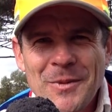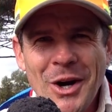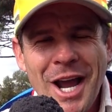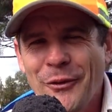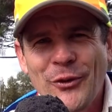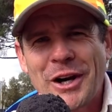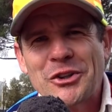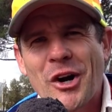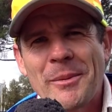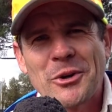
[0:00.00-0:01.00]
I don't have
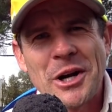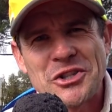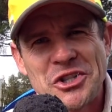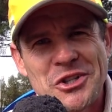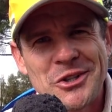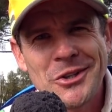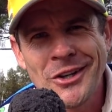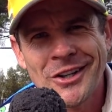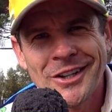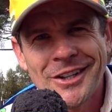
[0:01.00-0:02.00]
fucking time to question you.
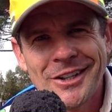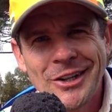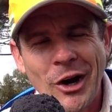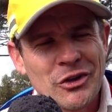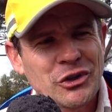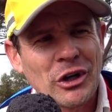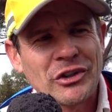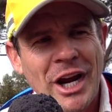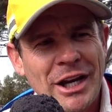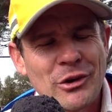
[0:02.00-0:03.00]
You know, I just got to
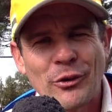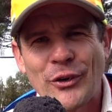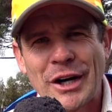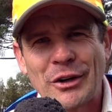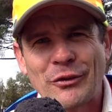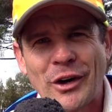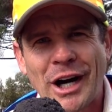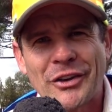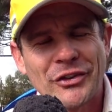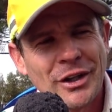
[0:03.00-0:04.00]
take your fucking
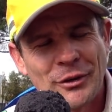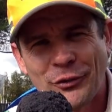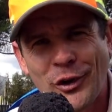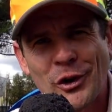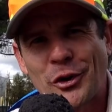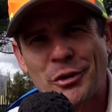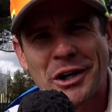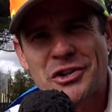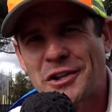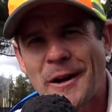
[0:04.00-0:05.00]
advice, follow your
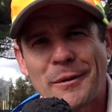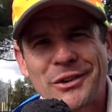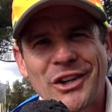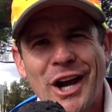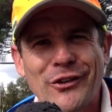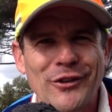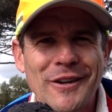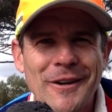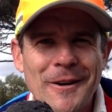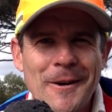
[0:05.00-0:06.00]
direction, and I'll be safe.
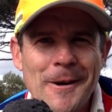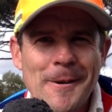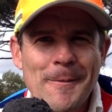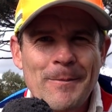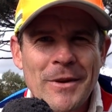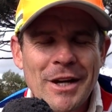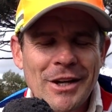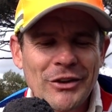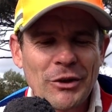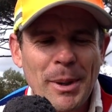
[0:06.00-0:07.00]

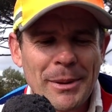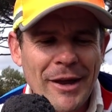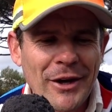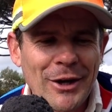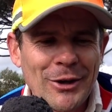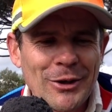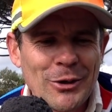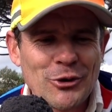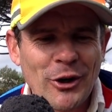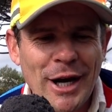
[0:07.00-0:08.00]
So these people out there
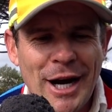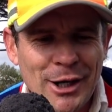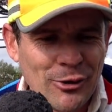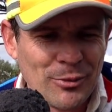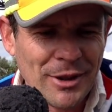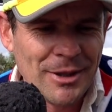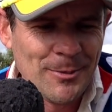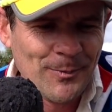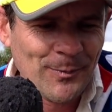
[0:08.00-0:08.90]
who try to argue with me,